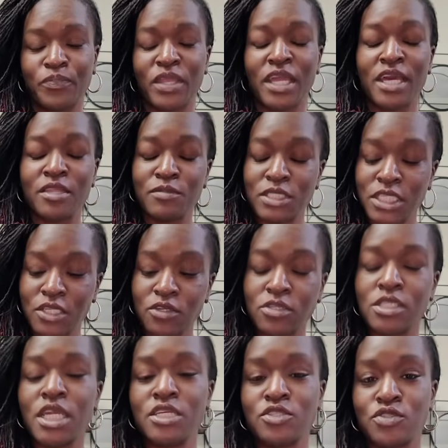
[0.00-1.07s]

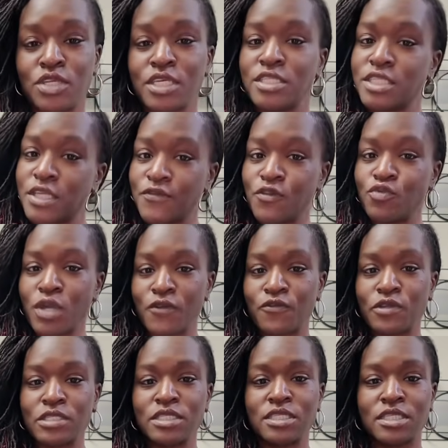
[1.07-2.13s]
To give you
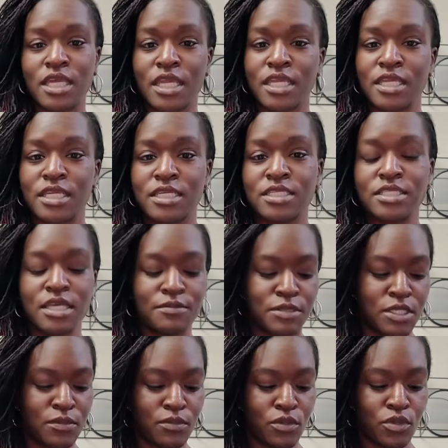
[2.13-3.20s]
reference. Today is
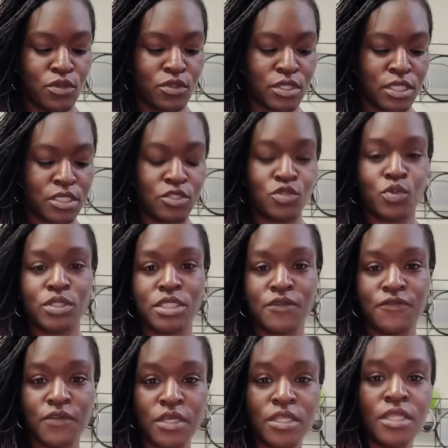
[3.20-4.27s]
September the
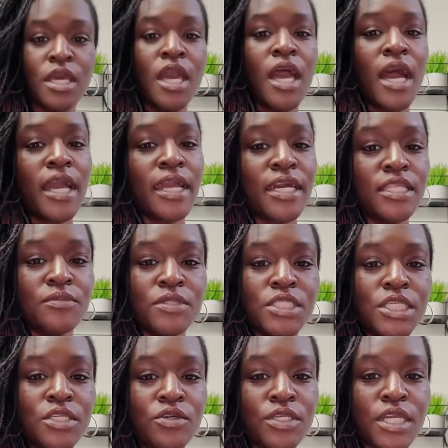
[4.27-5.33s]
25th. I got the
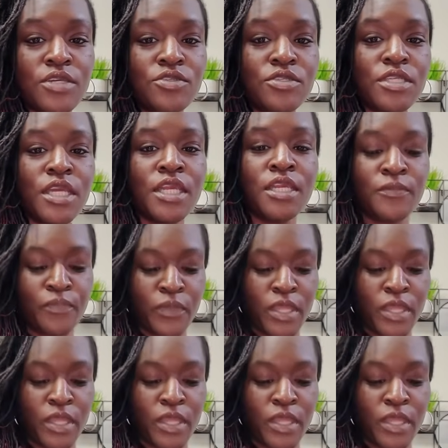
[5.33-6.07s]
machine on yesterday.